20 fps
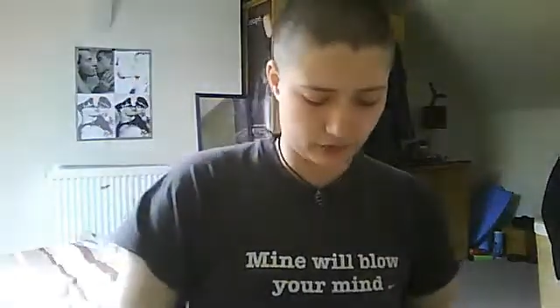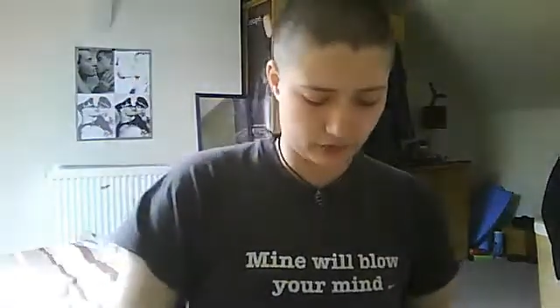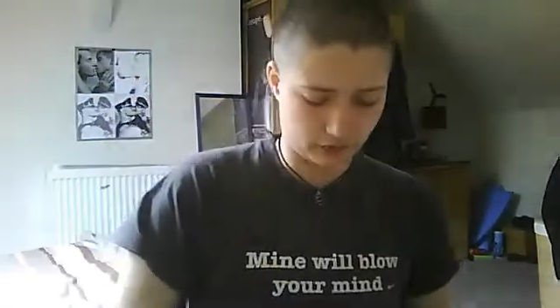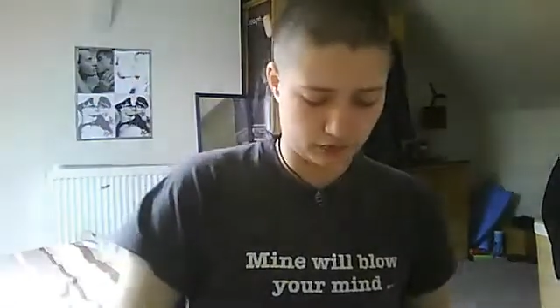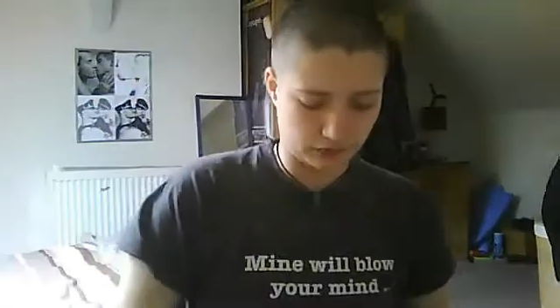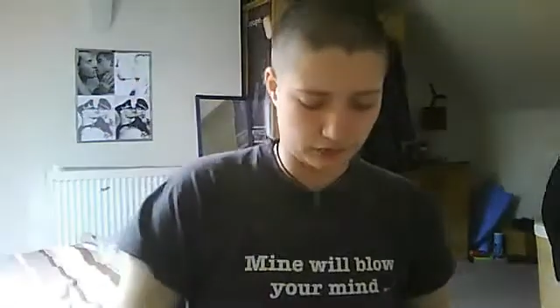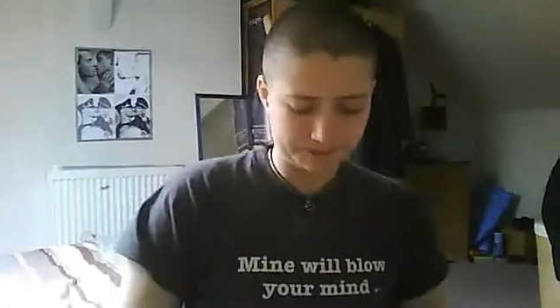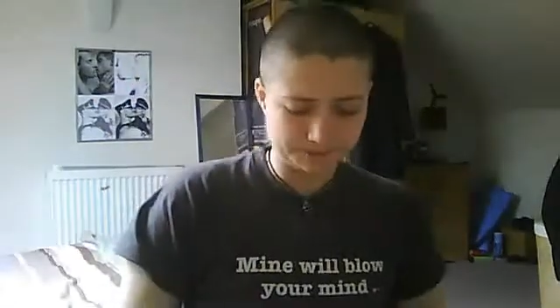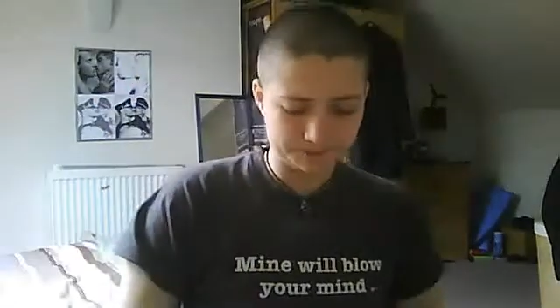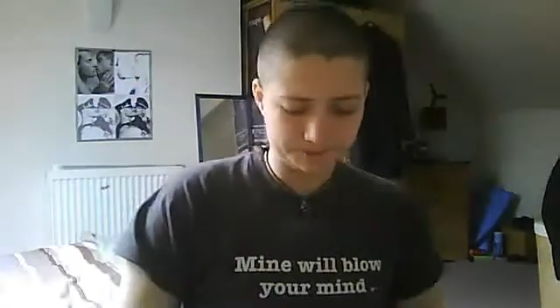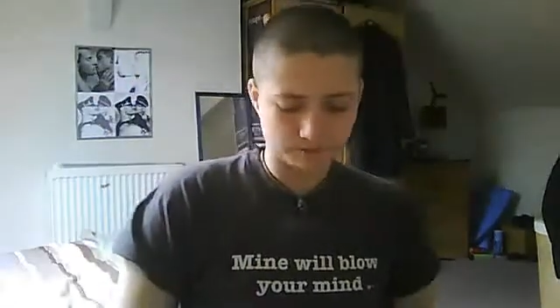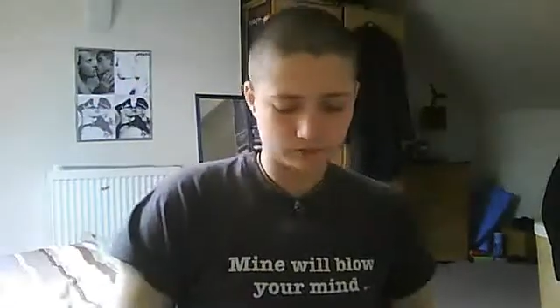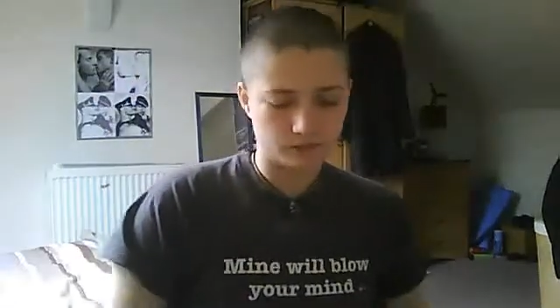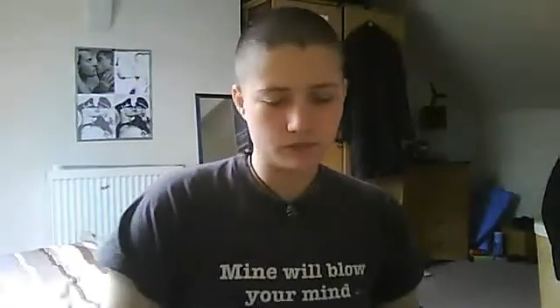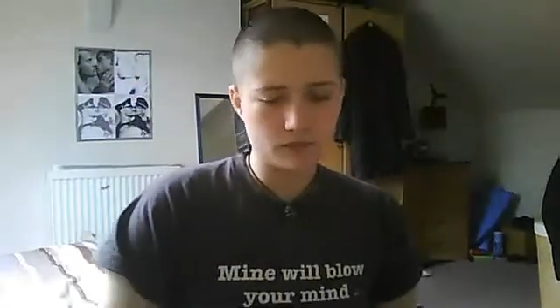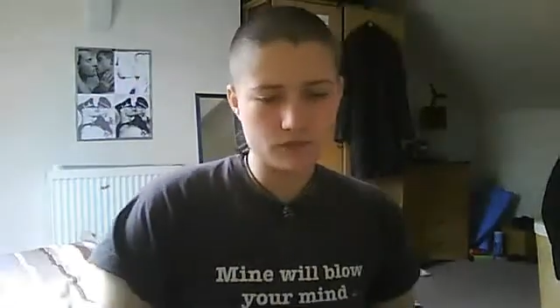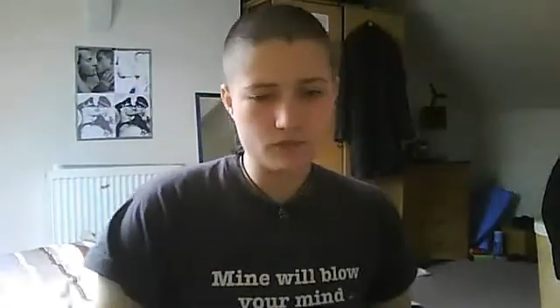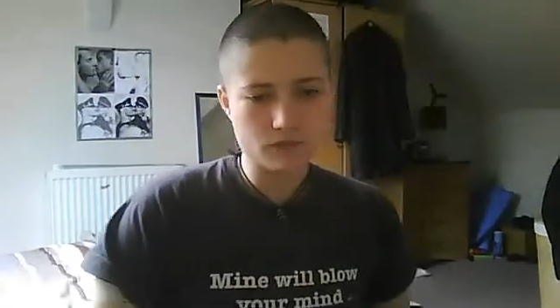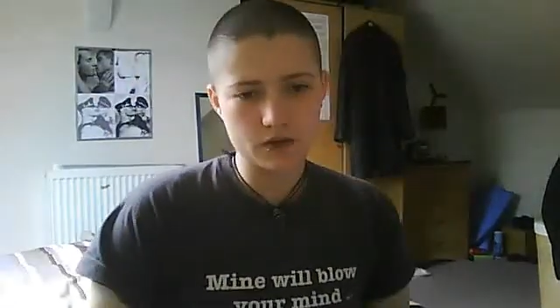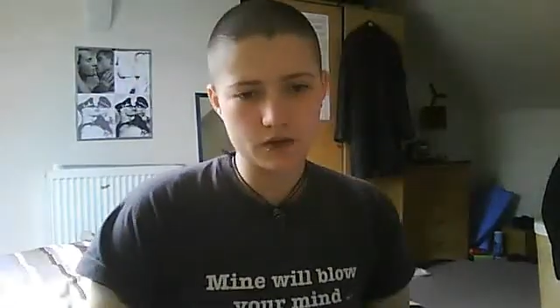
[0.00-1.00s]
cool.
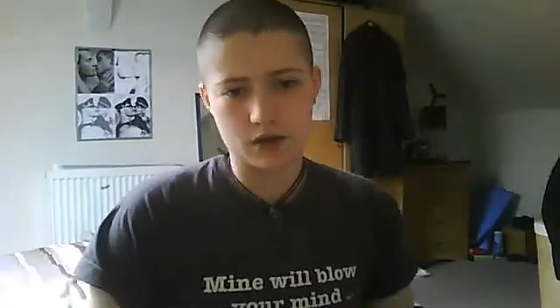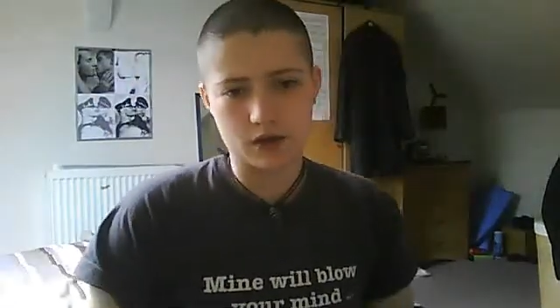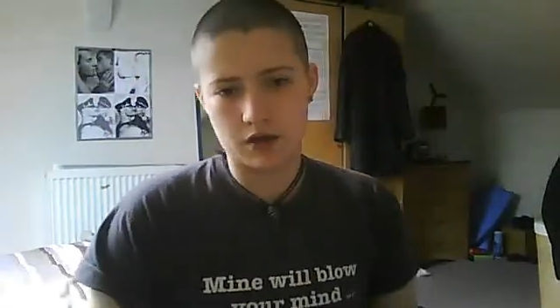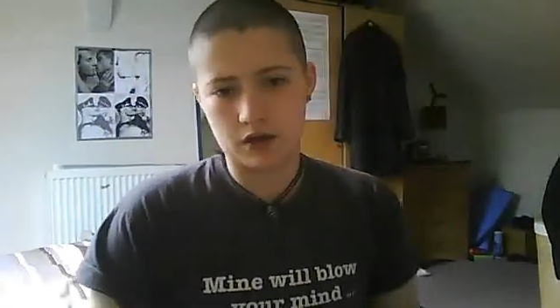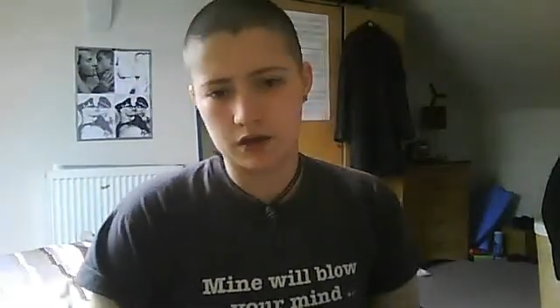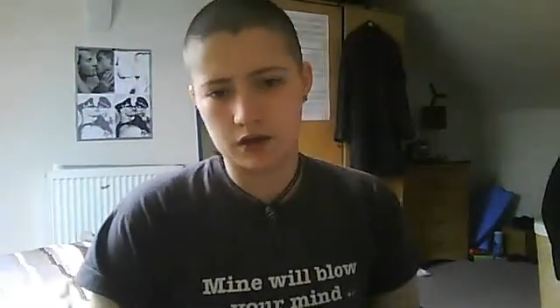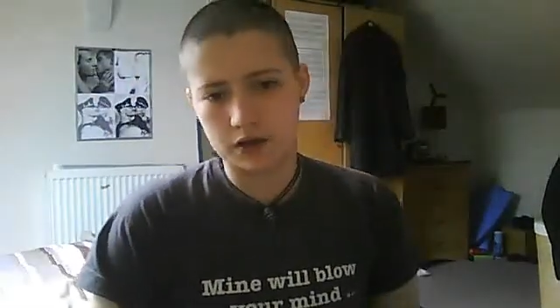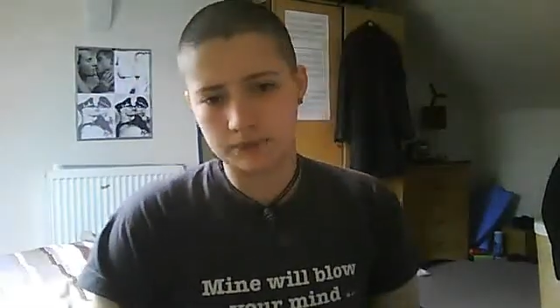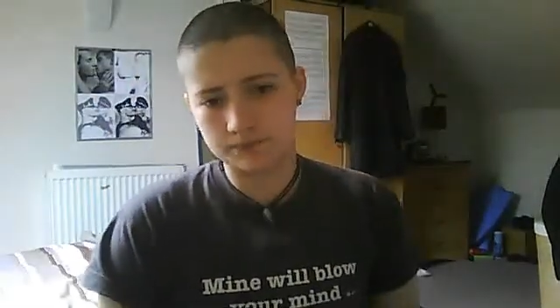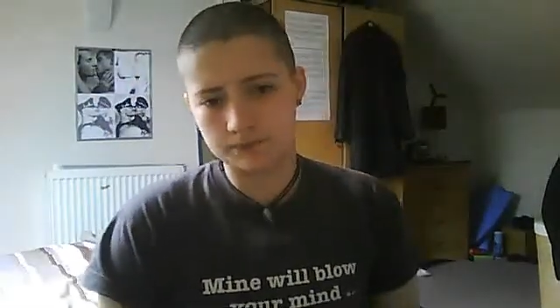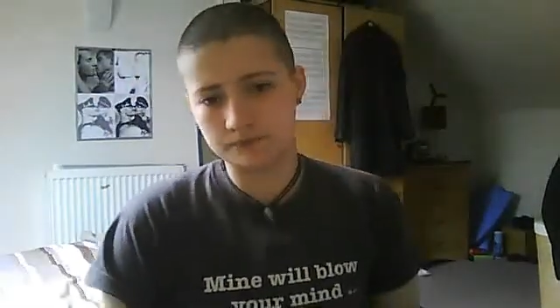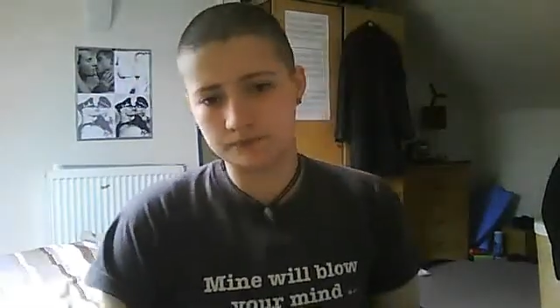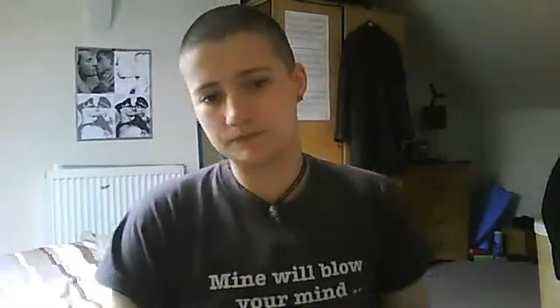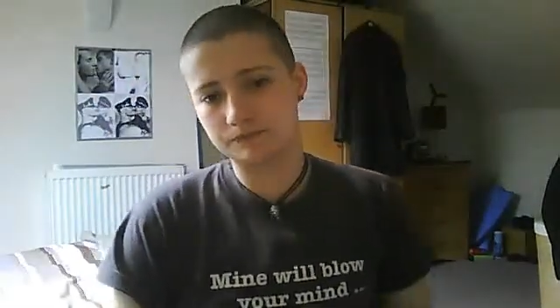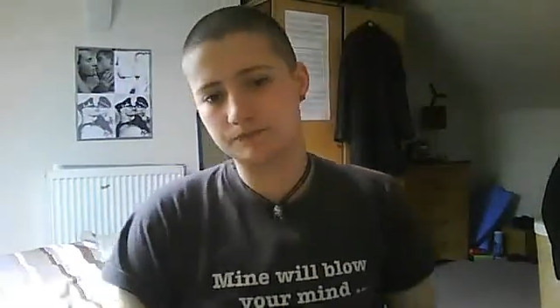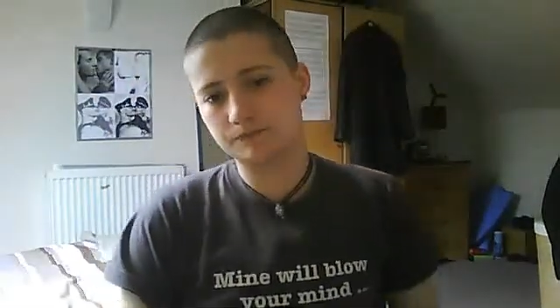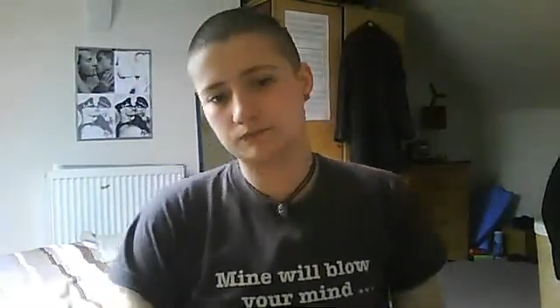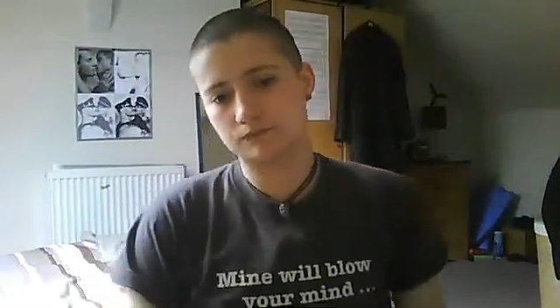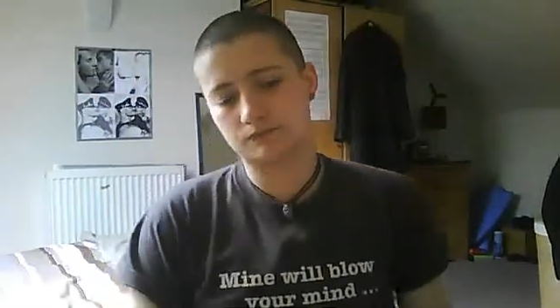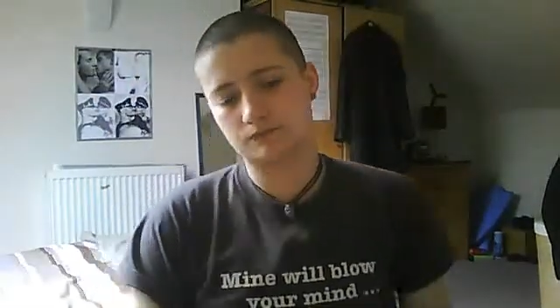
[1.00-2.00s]

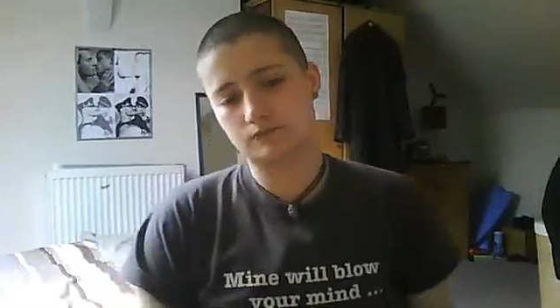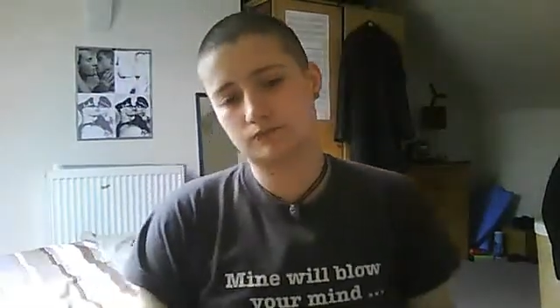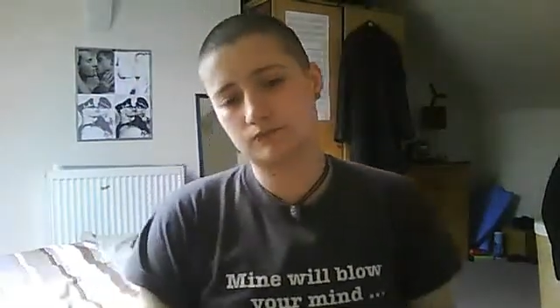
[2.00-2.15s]
Um,